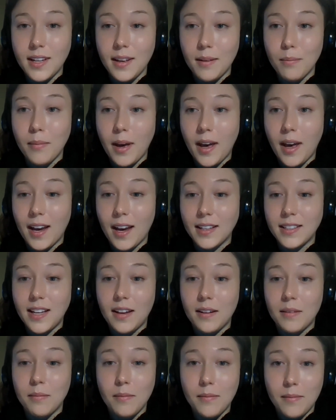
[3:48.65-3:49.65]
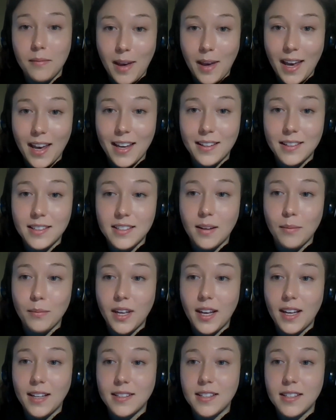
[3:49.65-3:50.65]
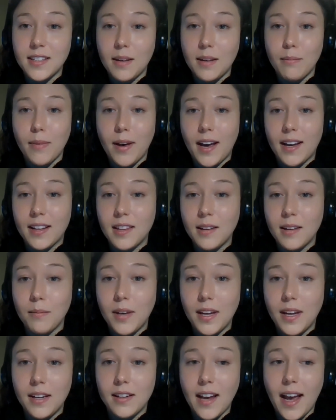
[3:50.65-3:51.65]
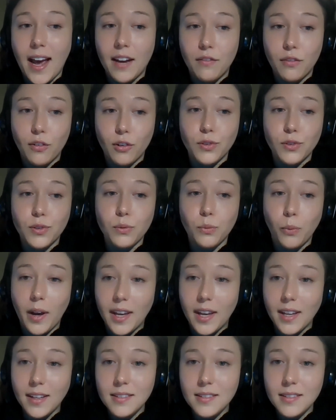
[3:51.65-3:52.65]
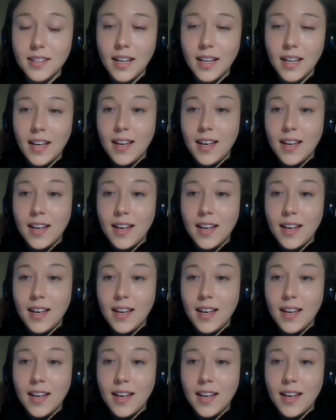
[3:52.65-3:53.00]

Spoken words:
impact and may in some cases impact them in adverse ways.